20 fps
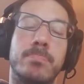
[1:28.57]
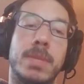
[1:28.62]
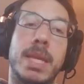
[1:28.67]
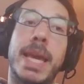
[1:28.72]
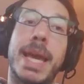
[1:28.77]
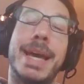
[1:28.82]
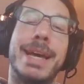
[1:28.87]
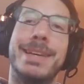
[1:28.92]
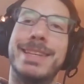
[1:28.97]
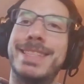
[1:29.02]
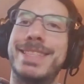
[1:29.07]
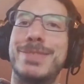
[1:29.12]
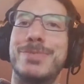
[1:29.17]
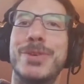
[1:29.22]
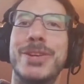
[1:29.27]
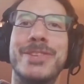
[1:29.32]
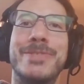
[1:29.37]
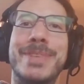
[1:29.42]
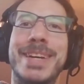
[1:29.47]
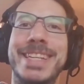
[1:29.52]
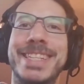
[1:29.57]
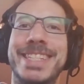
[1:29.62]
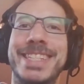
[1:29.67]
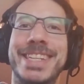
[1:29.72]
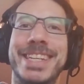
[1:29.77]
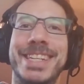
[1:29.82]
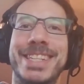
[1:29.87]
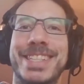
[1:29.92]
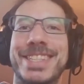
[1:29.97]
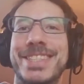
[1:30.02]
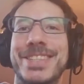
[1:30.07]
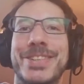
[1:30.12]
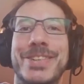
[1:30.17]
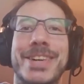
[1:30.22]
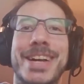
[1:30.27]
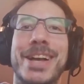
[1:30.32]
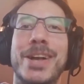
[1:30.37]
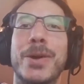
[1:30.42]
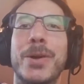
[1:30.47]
Yeah, it's one of my shticks, so